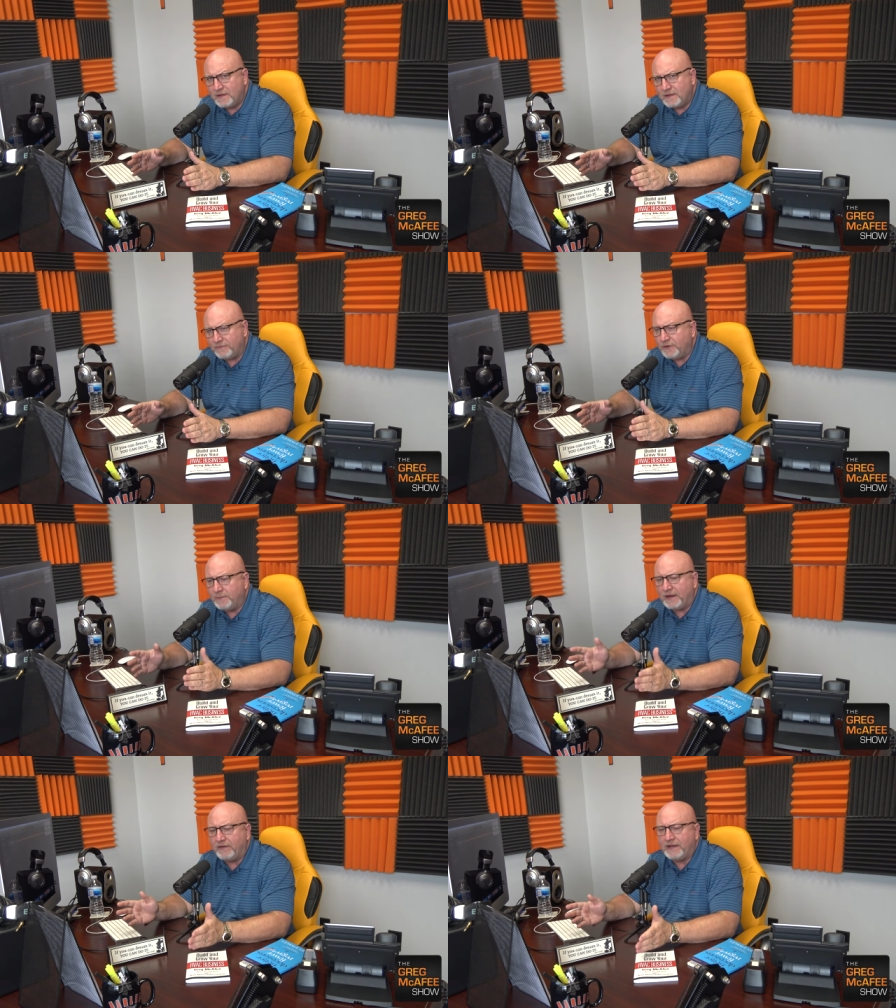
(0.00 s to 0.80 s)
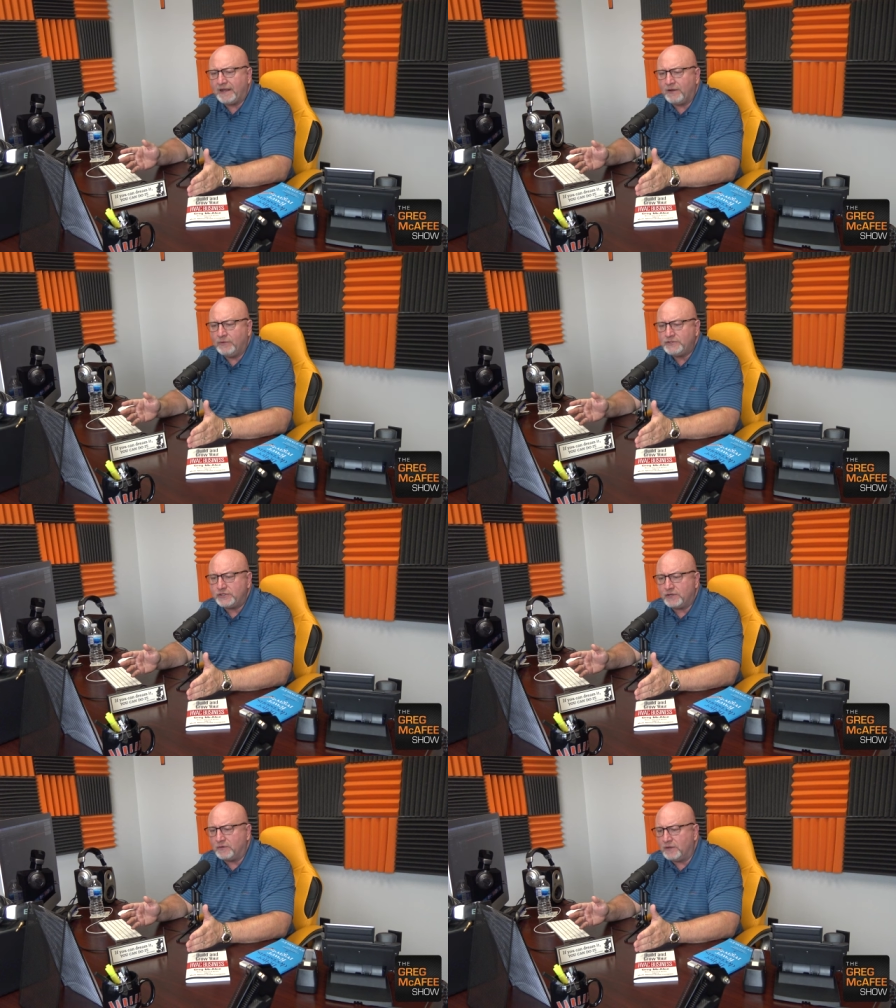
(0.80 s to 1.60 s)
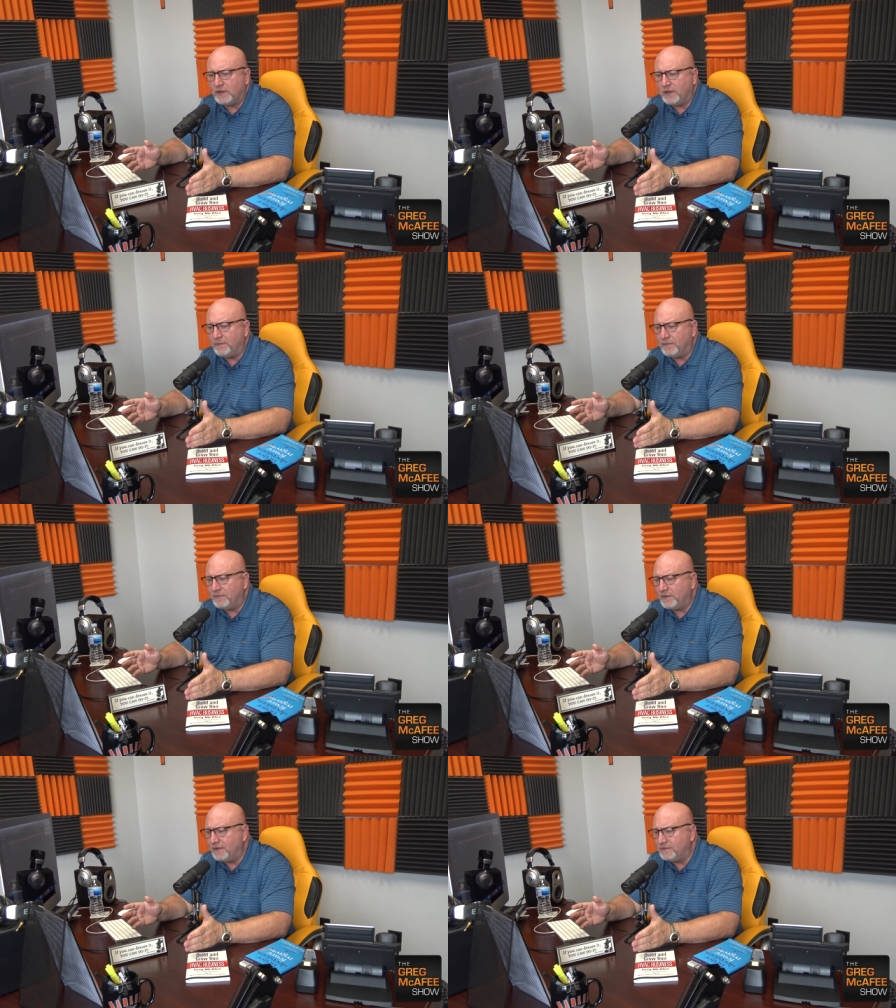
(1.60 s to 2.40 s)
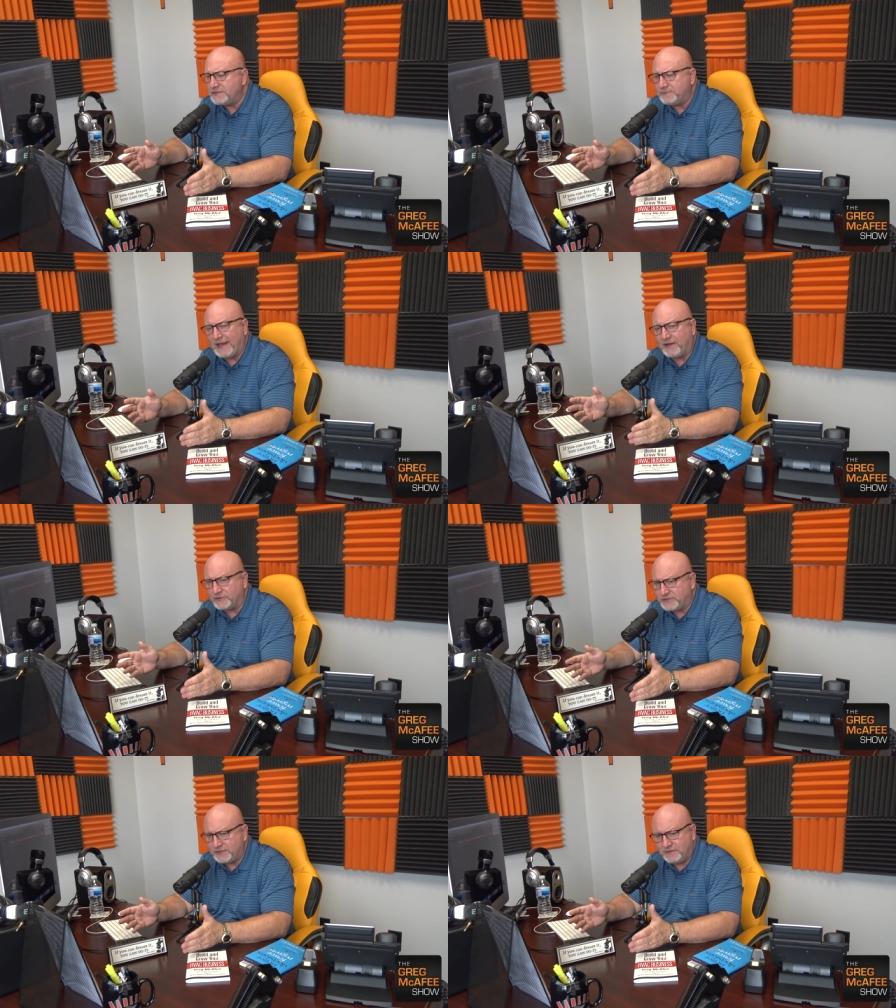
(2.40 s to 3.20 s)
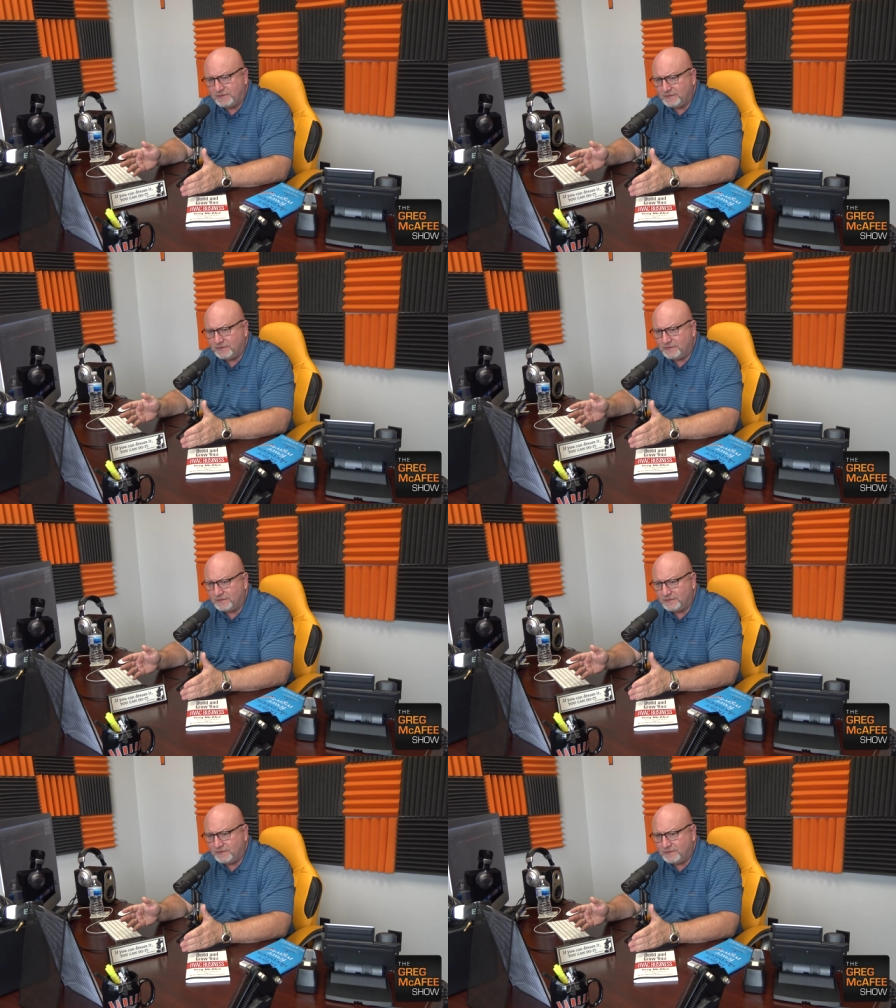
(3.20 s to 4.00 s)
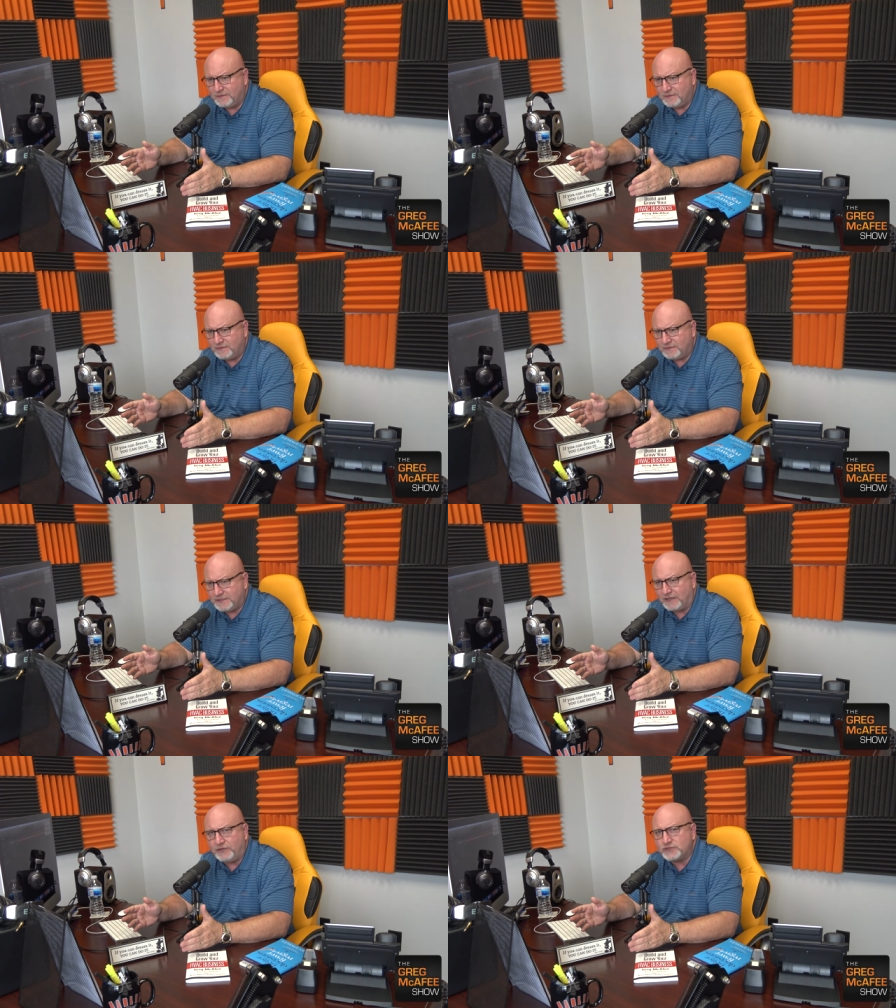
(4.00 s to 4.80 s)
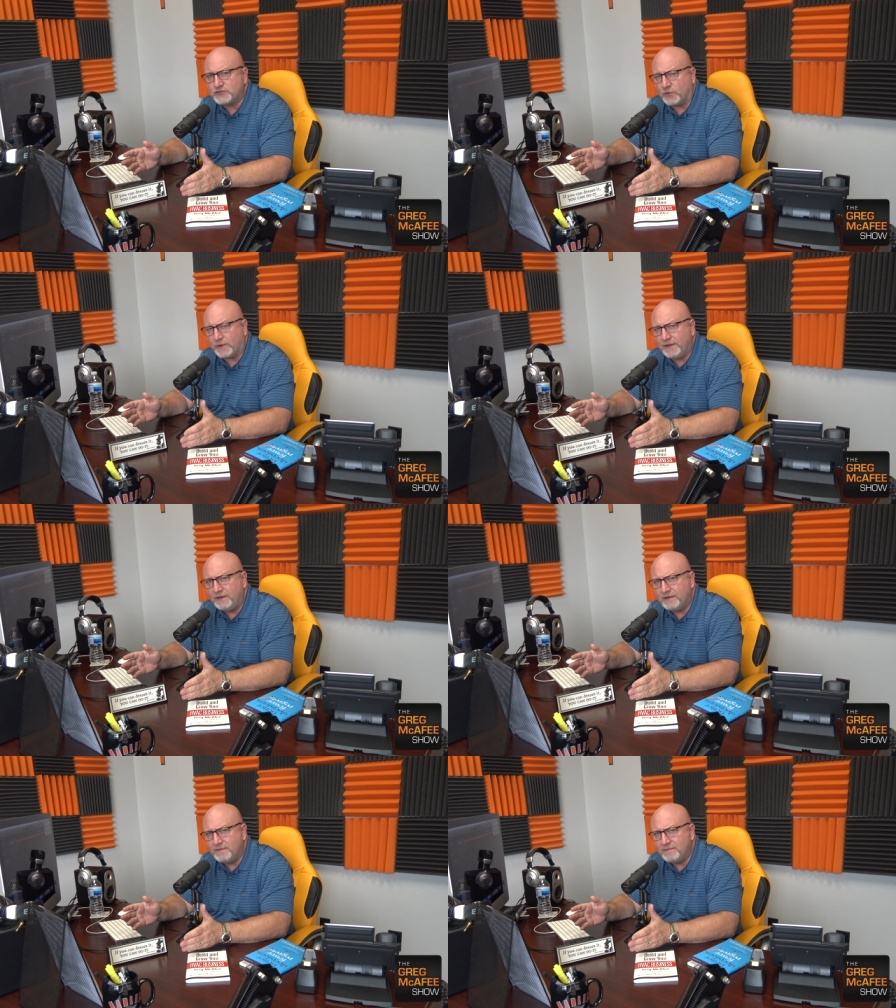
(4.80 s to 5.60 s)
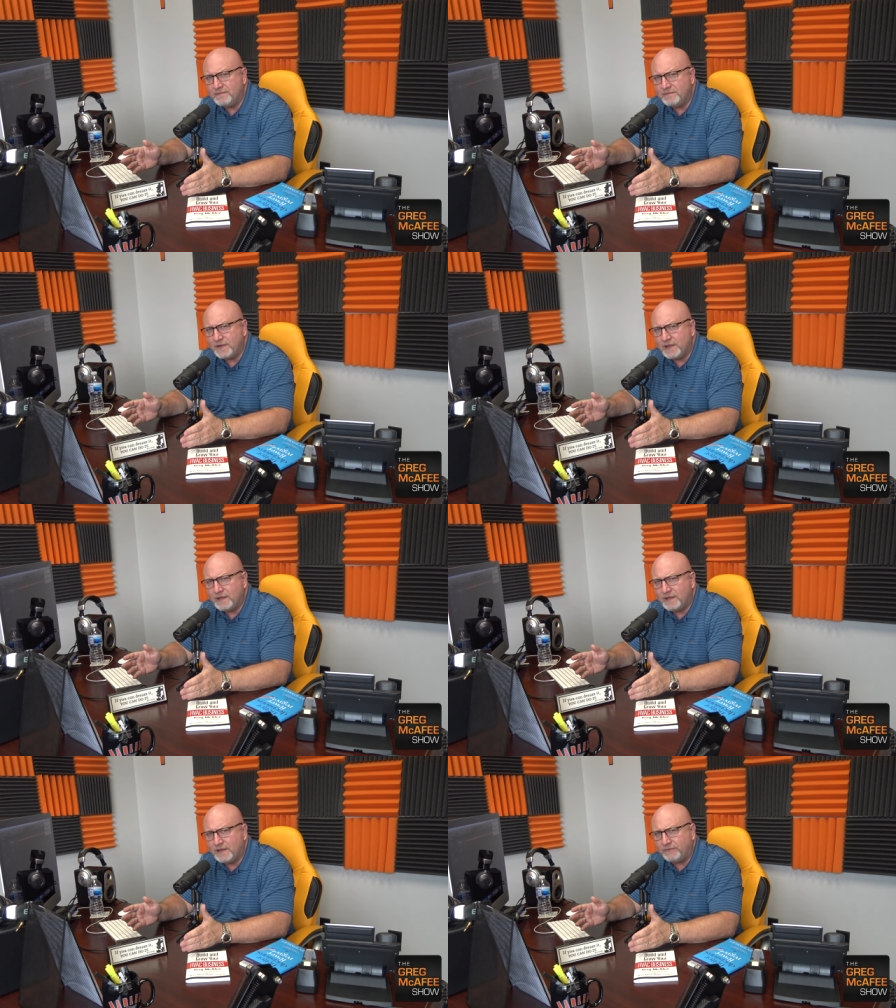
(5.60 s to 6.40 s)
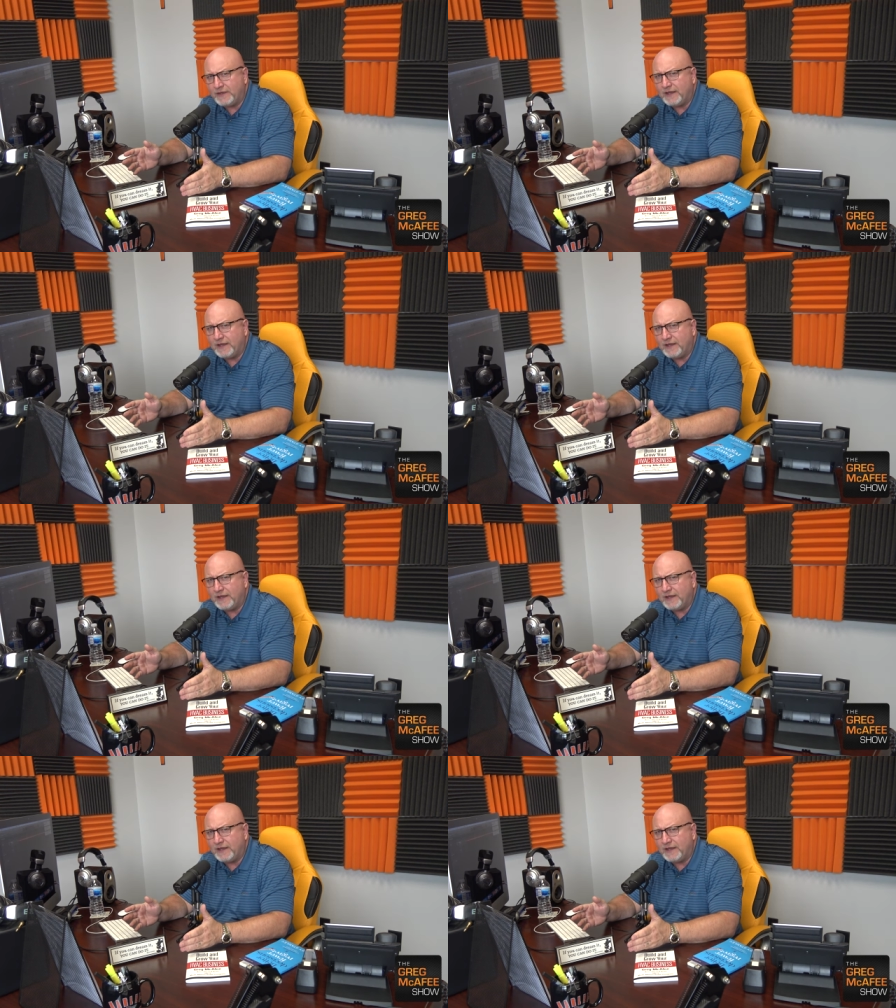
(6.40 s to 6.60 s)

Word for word: If you're married, how would your um, spouse tell your story? If